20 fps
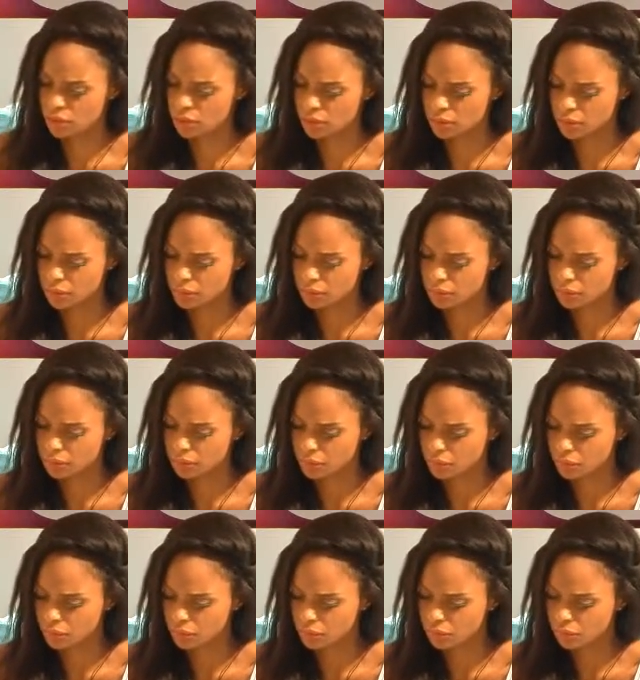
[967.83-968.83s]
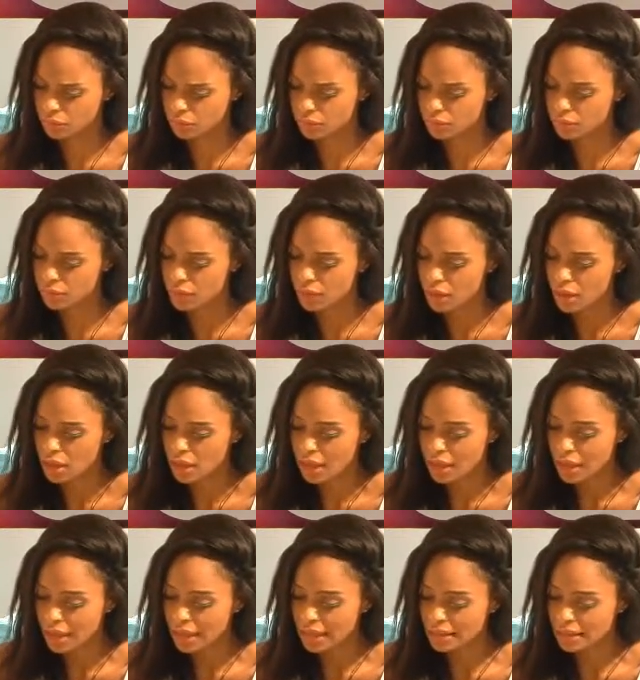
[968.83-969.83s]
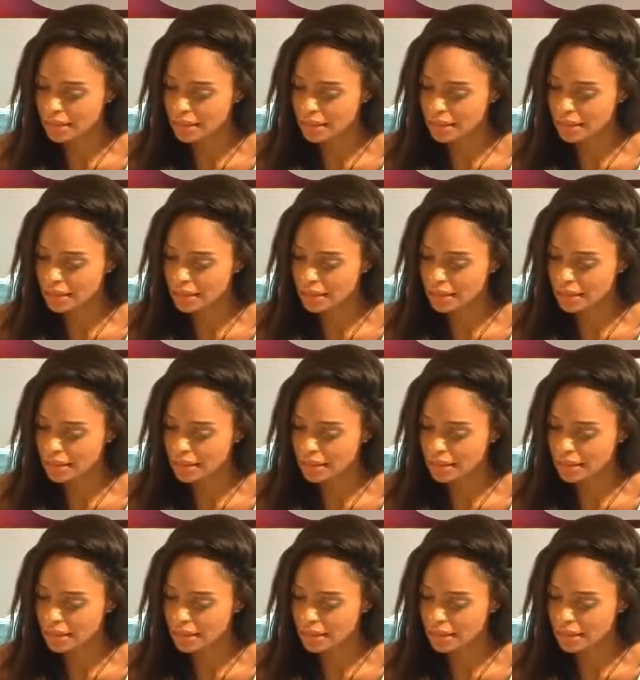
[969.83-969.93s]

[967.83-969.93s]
she was trying. And at